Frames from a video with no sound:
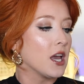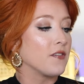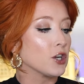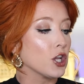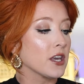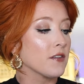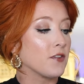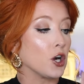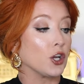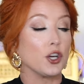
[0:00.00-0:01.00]
If you're looking
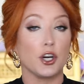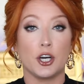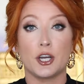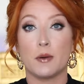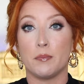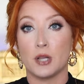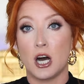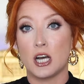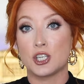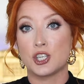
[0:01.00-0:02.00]
for a good
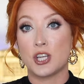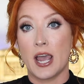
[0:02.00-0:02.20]
blush